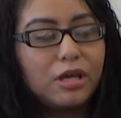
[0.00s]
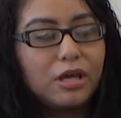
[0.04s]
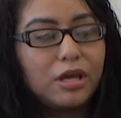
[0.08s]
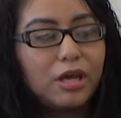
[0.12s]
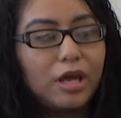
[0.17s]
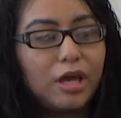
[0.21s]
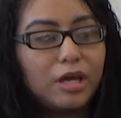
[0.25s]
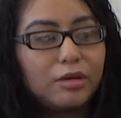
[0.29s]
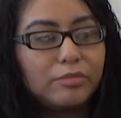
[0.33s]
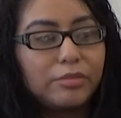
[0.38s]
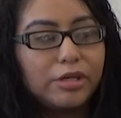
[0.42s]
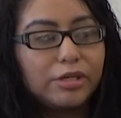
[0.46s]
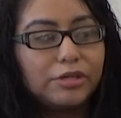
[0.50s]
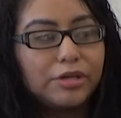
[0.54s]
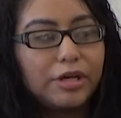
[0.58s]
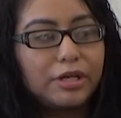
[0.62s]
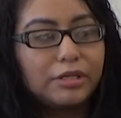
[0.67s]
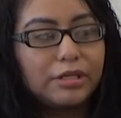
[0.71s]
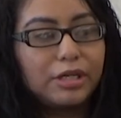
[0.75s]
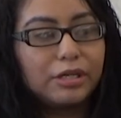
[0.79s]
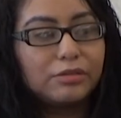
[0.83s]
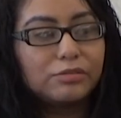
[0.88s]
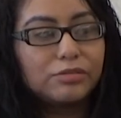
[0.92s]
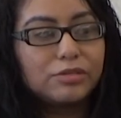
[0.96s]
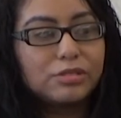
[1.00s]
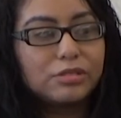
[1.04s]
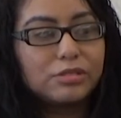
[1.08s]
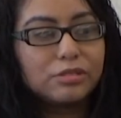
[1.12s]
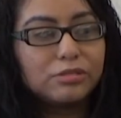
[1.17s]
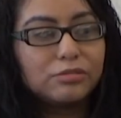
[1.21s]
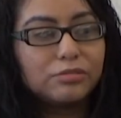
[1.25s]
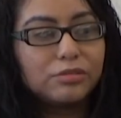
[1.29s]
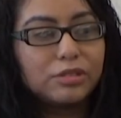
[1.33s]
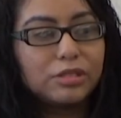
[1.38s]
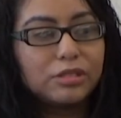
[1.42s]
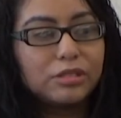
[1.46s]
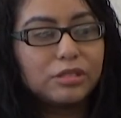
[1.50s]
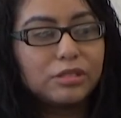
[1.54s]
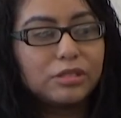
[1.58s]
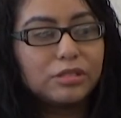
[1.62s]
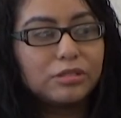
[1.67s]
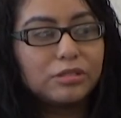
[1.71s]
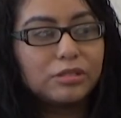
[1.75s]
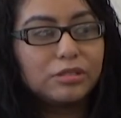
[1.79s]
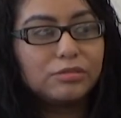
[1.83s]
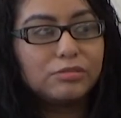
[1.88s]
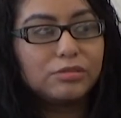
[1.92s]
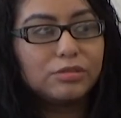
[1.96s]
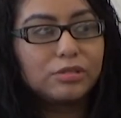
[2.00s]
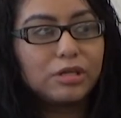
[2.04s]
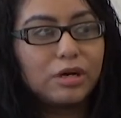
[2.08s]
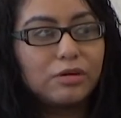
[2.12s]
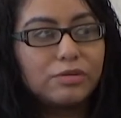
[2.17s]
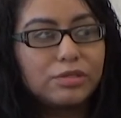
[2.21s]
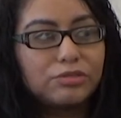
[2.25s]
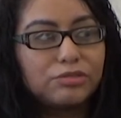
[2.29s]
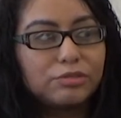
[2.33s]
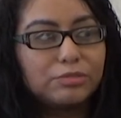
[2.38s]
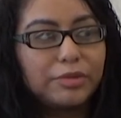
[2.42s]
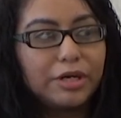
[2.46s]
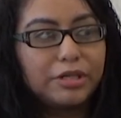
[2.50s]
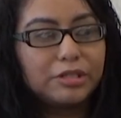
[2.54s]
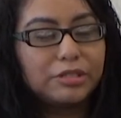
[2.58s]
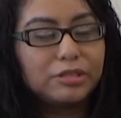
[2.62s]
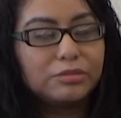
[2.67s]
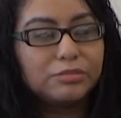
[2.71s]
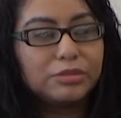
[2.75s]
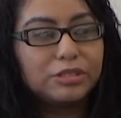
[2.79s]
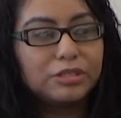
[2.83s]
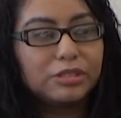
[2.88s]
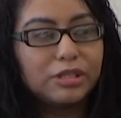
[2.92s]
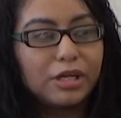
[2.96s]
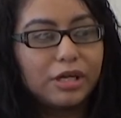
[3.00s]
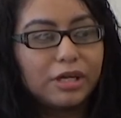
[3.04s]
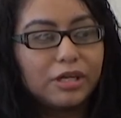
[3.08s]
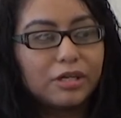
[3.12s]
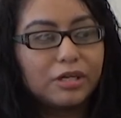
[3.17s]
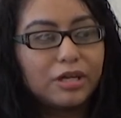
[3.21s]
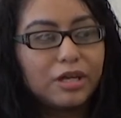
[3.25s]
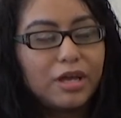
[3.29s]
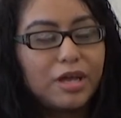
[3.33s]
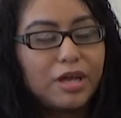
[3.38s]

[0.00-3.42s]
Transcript: And my granddad was the one who was always reminding me, like,